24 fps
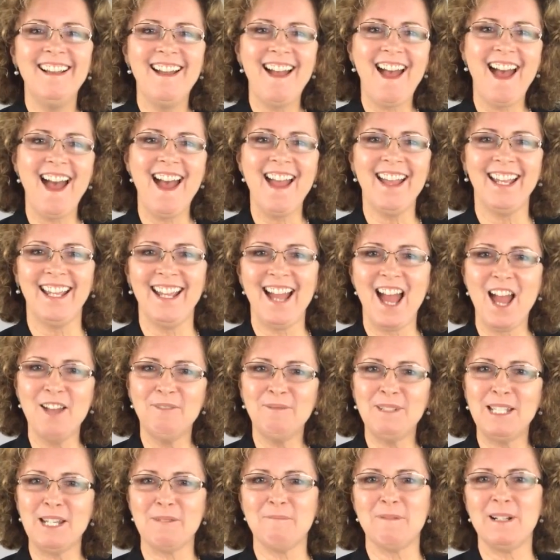Hi,
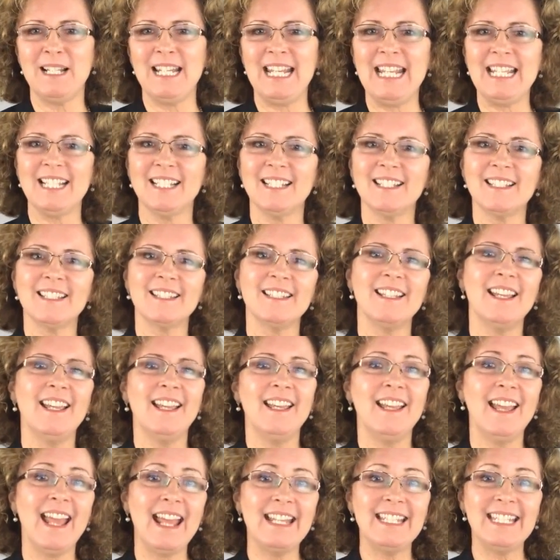I'm Deborah Nance,
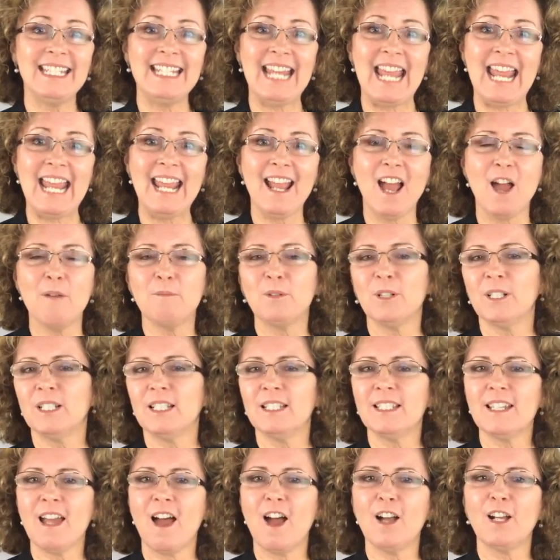and today I'm going
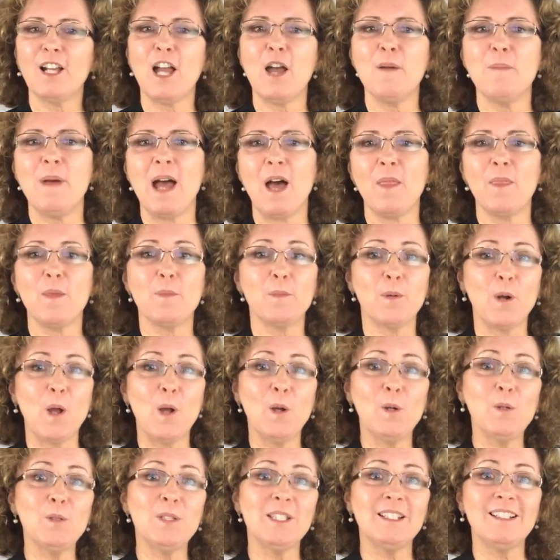to talk about the
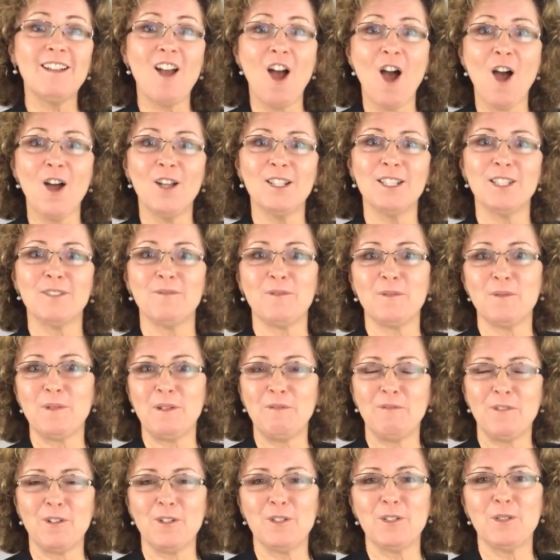pros and cons of a
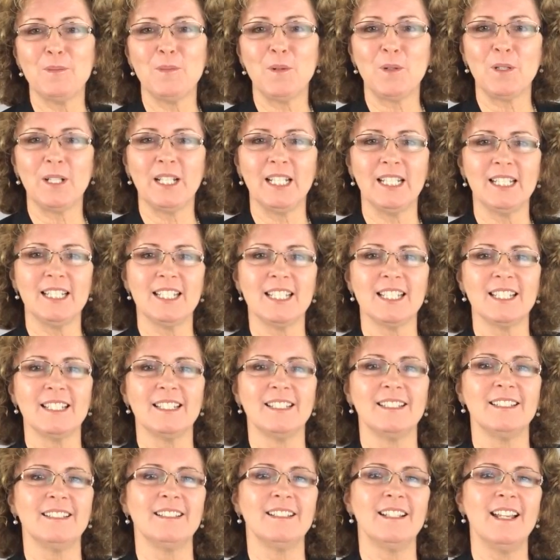reverse mortgage.
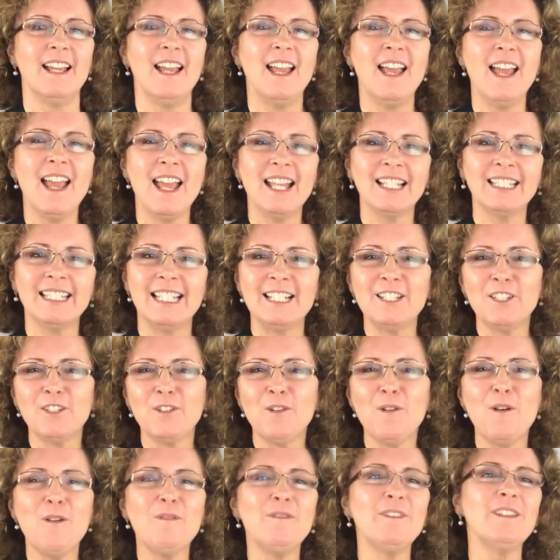Let's
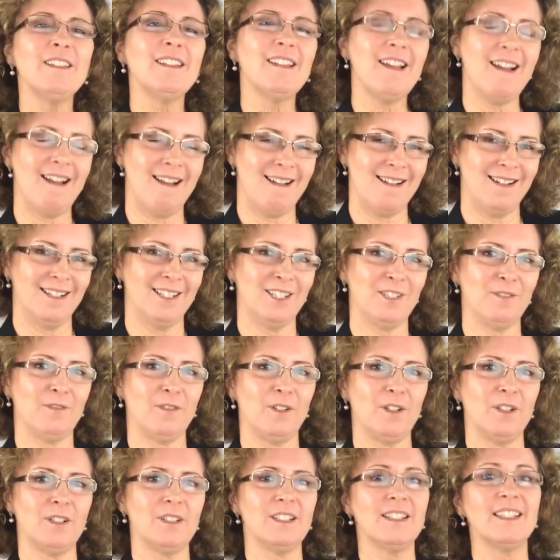go over the cons
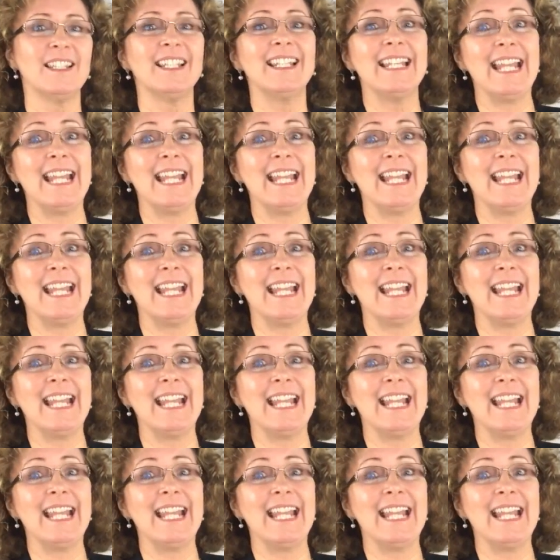first, the